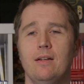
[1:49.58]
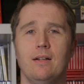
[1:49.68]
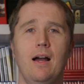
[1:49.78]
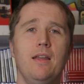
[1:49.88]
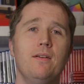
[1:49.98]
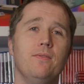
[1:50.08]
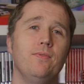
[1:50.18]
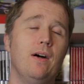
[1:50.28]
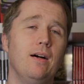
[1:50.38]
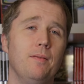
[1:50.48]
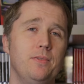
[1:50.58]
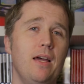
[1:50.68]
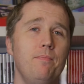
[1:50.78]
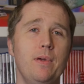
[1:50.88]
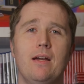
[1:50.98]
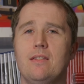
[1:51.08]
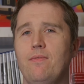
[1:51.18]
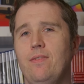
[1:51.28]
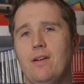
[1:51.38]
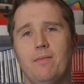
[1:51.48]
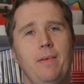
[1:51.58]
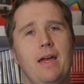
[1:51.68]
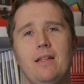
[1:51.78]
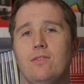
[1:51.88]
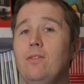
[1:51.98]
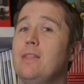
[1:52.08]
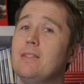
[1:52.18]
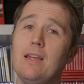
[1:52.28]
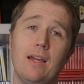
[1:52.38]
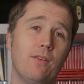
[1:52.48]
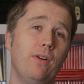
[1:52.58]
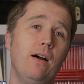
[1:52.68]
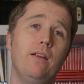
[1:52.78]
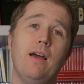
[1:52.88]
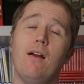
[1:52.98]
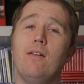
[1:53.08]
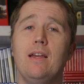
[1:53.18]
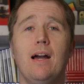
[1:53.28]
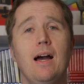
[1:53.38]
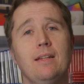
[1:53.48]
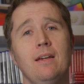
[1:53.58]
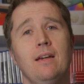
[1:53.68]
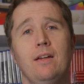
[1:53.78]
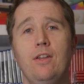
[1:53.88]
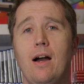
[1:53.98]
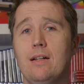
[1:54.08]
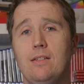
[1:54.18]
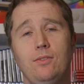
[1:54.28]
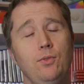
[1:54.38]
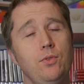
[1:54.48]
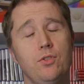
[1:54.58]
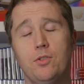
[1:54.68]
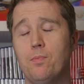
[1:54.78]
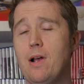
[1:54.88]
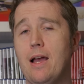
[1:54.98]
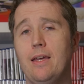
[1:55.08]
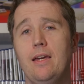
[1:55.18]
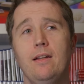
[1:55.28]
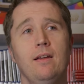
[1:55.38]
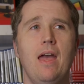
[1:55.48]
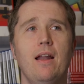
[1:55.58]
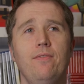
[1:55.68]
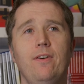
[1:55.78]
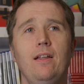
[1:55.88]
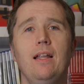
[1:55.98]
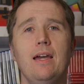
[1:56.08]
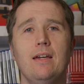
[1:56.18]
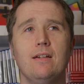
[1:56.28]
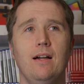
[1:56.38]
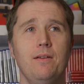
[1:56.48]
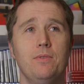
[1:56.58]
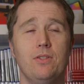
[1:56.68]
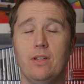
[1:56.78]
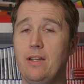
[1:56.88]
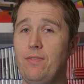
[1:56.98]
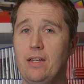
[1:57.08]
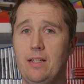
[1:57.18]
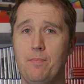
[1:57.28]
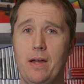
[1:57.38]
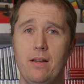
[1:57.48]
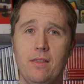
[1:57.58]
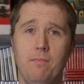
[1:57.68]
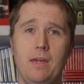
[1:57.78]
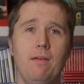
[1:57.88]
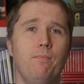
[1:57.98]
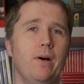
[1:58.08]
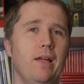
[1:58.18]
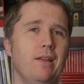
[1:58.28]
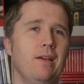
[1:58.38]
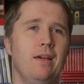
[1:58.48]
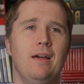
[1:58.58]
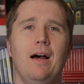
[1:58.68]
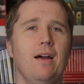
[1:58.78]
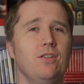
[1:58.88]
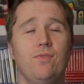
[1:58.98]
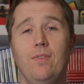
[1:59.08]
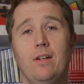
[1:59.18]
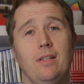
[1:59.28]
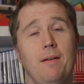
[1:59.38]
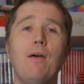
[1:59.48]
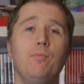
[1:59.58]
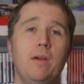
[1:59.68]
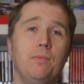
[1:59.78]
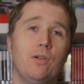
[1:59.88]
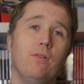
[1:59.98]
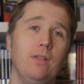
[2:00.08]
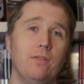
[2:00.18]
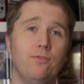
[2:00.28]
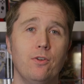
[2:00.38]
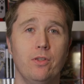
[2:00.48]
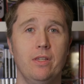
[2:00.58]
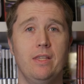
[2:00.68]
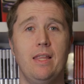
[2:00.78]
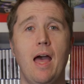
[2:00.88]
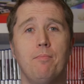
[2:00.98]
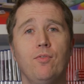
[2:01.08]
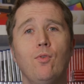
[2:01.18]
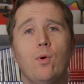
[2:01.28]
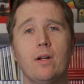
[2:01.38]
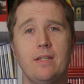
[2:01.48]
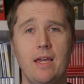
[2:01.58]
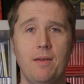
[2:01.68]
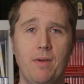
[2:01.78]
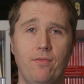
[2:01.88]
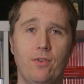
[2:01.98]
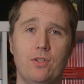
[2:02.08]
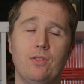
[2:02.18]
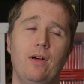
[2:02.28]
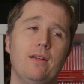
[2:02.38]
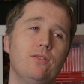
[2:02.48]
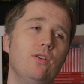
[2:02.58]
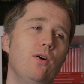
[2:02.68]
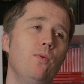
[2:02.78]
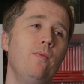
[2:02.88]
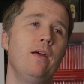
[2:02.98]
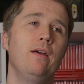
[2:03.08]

kind of upset because I figured, man, it's only the second round. I already got knocked to loser's bracket, and I felt like Kite was significantly better than me, but I just figured that I would be able to go a little further than that before taking my first loss. So